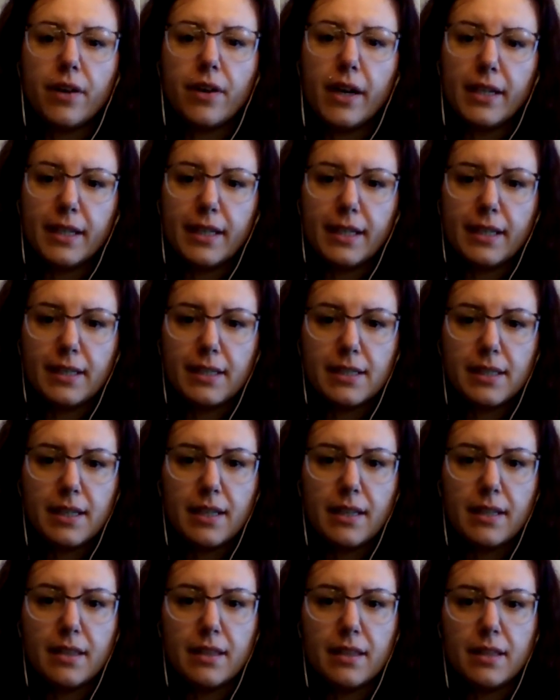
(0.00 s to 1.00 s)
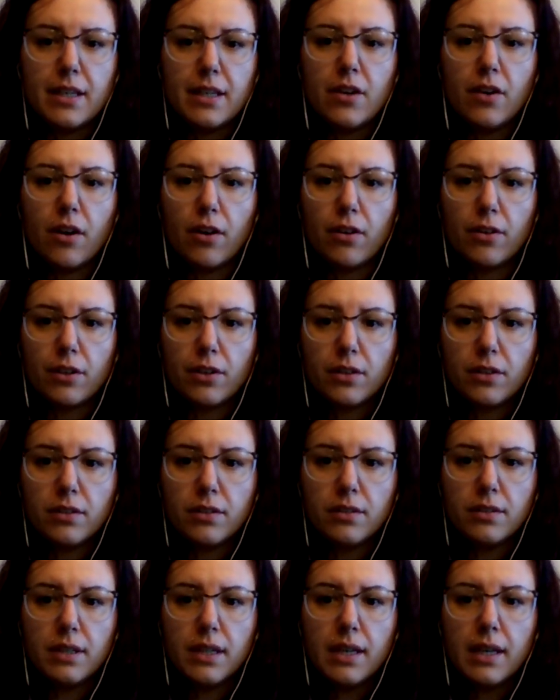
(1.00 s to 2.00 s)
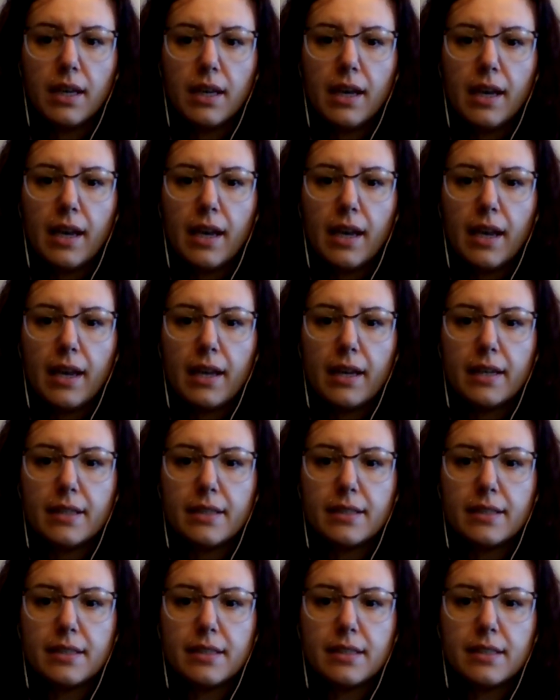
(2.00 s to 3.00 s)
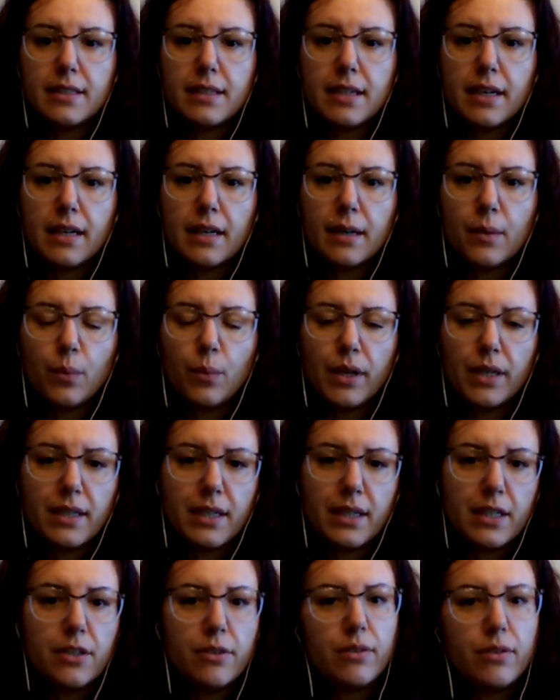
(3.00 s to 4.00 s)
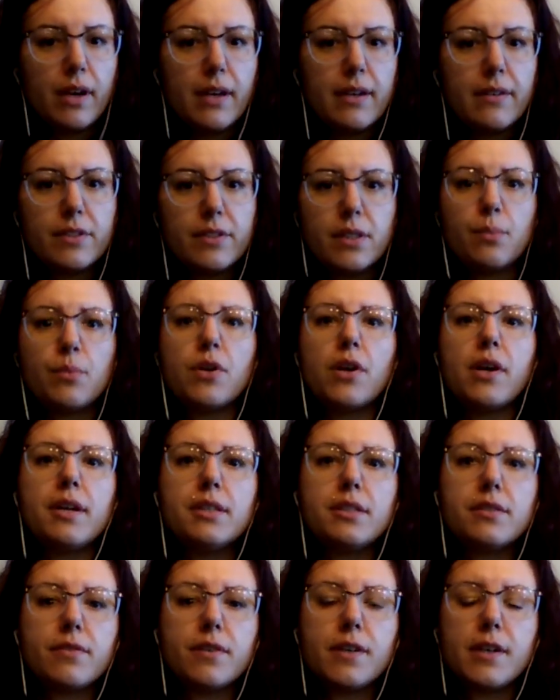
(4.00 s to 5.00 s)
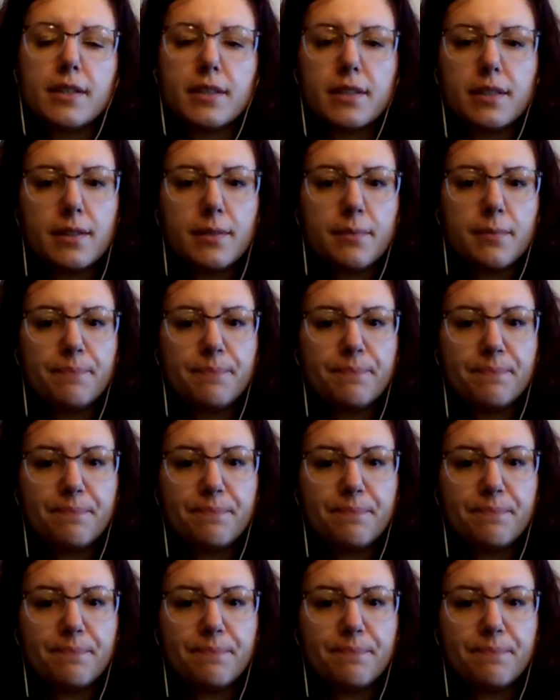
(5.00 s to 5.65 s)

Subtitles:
findings in the article, and what can you kind of summarize for us?